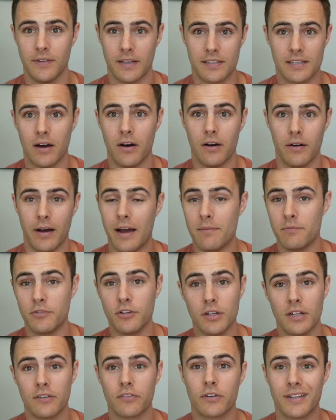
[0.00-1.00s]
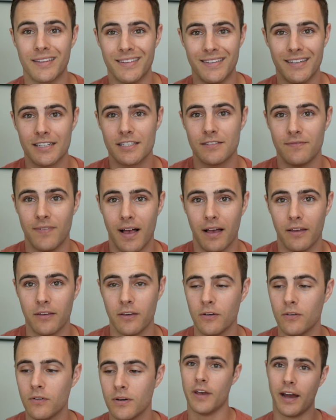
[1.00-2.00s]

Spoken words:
how I'm delivering this value.